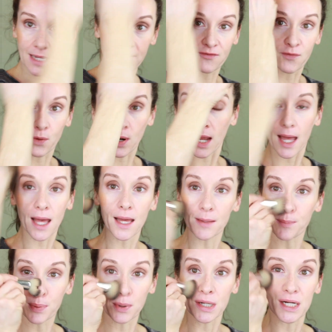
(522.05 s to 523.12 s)
like
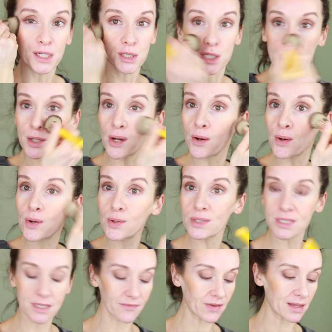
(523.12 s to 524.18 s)
forehead, bridge, and
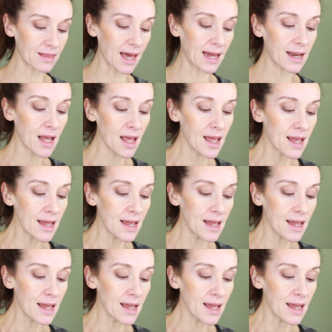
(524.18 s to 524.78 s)
nose, stuff like that.